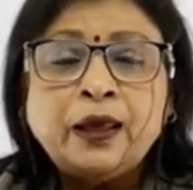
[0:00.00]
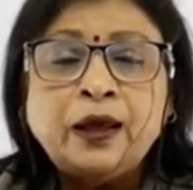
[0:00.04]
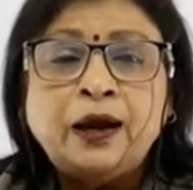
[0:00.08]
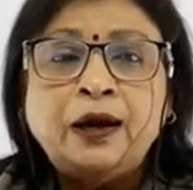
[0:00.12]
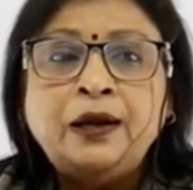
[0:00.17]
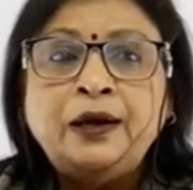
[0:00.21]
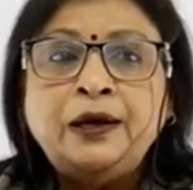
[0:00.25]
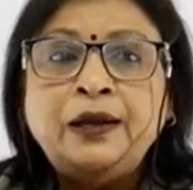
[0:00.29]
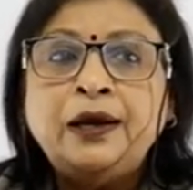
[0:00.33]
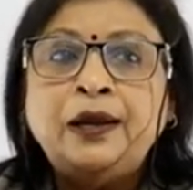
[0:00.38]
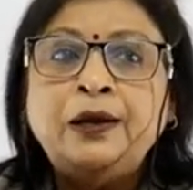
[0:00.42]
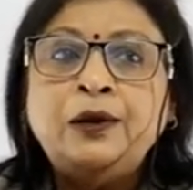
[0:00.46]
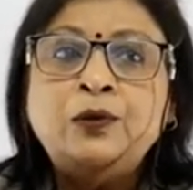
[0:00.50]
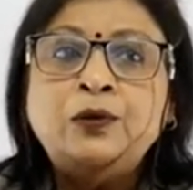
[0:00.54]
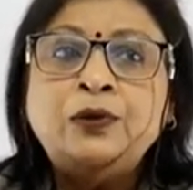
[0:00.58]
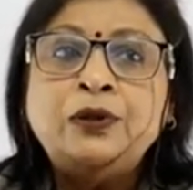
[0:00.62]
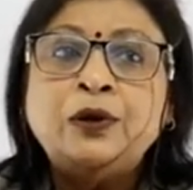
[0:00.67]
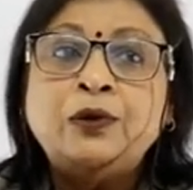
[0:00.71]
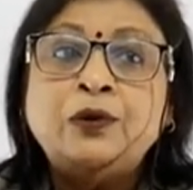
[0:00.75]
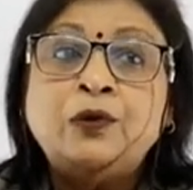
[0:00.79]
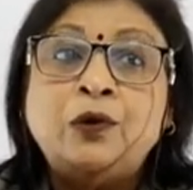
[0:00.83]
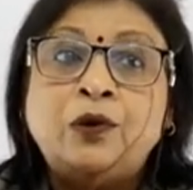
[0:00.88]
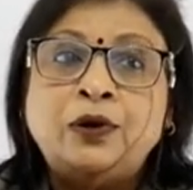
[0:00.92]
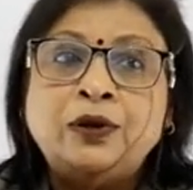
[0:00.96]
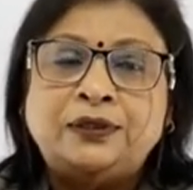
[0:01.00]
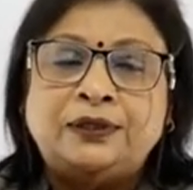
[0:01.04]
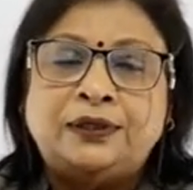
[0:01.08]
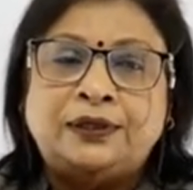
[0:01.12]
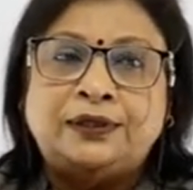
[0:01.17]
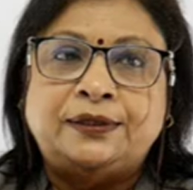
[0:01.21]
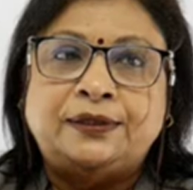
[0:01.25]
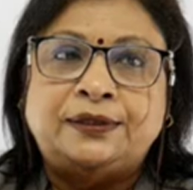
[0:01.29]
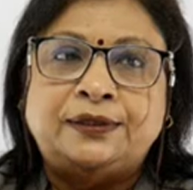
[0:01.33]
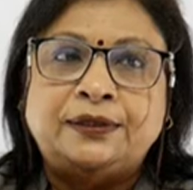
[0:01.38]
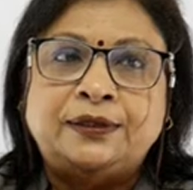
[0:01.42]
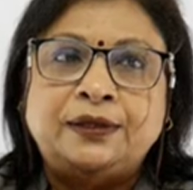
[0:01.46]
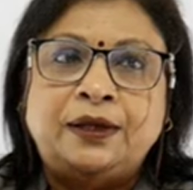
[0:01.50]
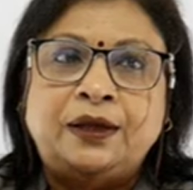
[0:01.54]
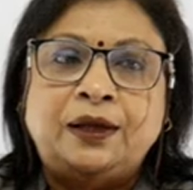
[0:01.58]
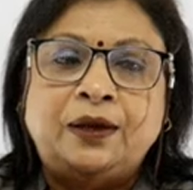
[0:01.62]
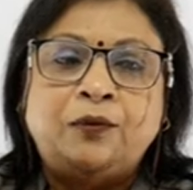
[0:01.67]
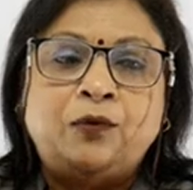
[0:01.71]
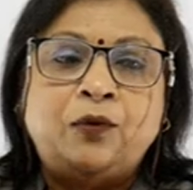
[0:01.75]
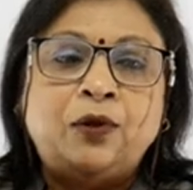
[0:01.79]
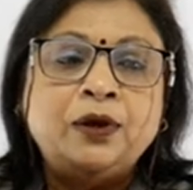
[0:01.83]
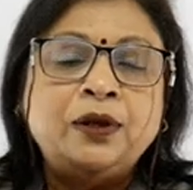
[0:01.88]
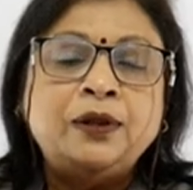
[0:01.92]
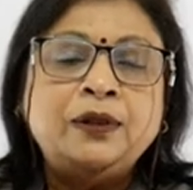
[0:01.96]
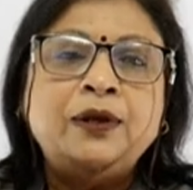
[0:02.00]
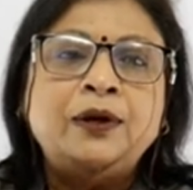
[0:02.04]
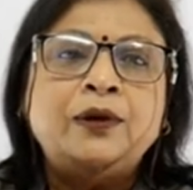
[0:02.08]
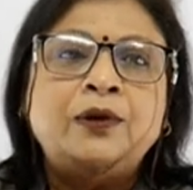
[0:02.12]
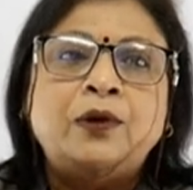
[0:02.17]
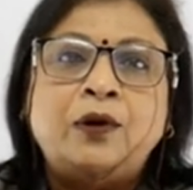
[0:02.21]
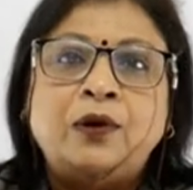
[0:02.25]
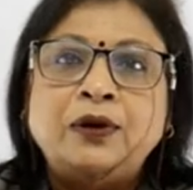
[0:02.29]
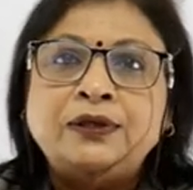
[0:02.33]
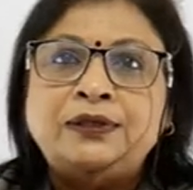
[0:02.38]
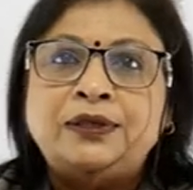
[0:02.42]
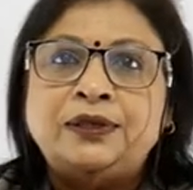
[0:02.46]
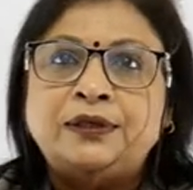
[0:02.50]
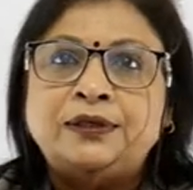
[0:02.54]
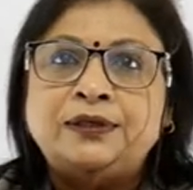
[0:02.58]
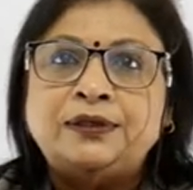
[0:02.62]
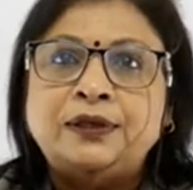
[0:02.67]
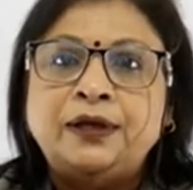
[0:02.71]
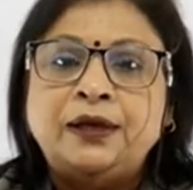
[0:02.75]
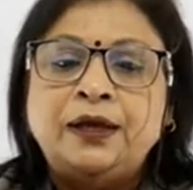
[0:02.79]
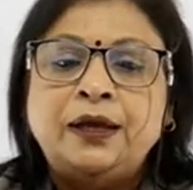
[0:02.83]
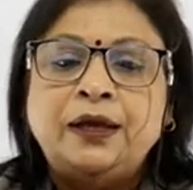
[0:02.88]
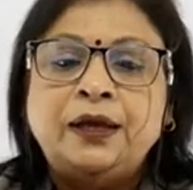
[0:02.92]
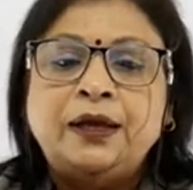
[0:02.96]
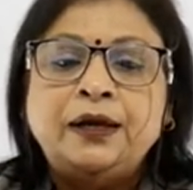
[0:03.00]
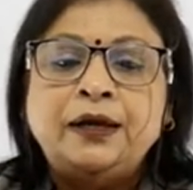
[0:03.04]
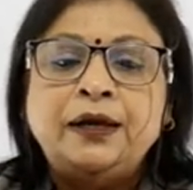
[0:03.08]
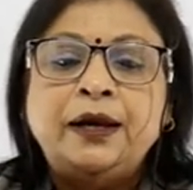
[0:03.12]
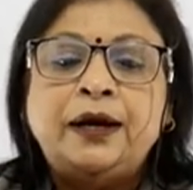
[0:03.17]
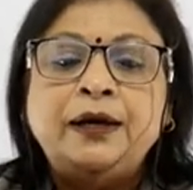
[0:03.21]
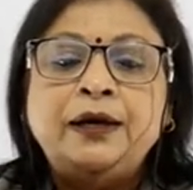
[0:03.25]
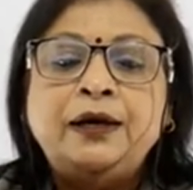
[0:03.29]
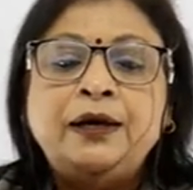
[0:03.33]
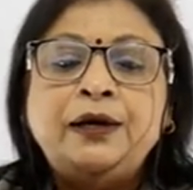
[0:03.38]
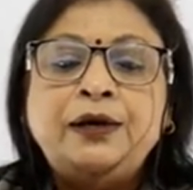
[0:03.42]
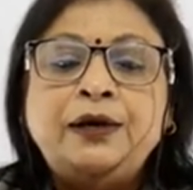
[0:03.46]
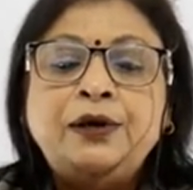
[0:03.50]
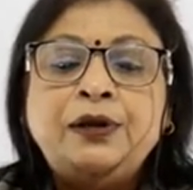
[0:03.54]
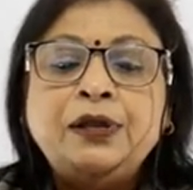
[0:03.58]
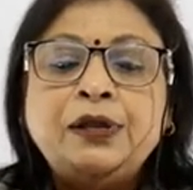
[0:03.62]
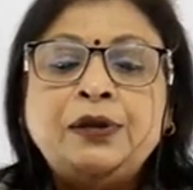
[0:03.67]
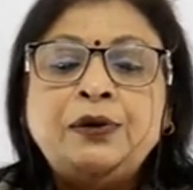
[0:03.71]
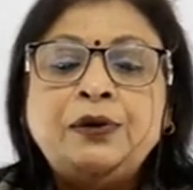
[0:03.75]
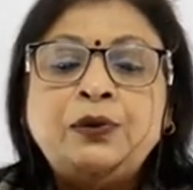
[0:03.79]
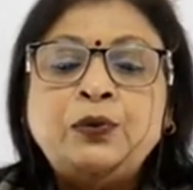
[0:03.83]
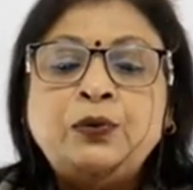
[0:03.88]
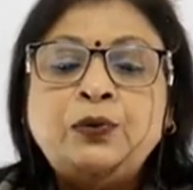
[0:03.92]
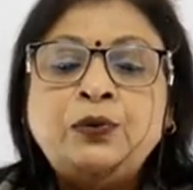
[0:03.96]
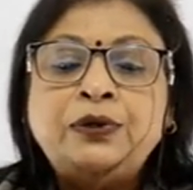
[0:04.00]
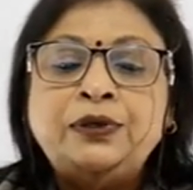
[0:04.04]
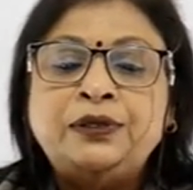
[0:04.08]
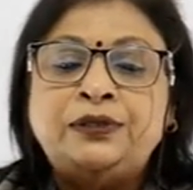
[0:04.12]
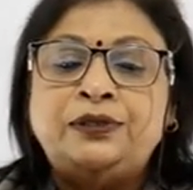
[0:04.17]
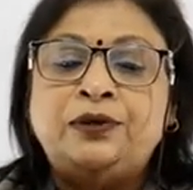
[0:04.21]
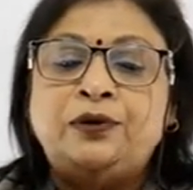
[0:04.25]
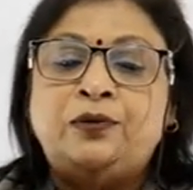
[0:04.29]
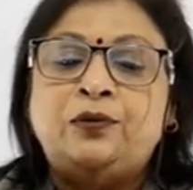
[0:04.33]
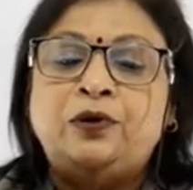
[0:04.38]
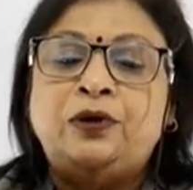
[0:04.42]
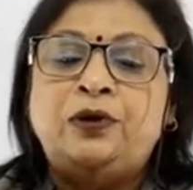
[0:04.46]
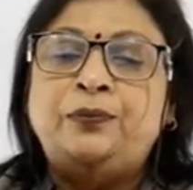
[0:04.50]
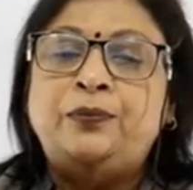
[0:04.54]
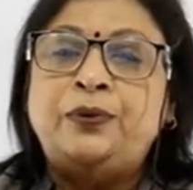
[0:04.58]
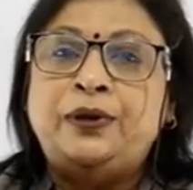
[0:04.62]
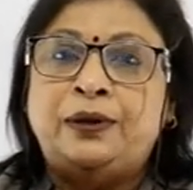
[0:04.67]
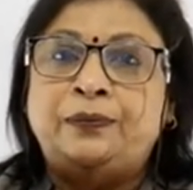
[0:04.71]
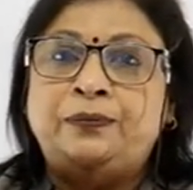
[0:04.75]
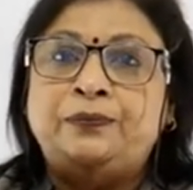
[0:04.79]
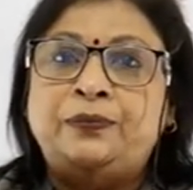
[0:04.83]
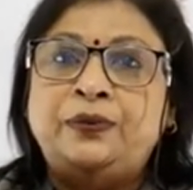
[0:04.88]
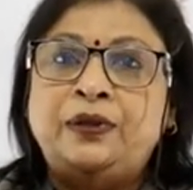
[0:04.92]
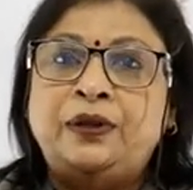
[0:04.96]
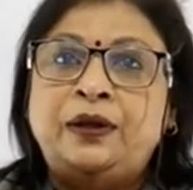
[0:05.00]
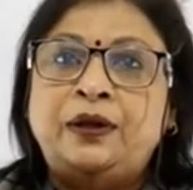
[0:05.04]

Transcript: I'll tell you the causes. What are the causes that leads to disequilibrium?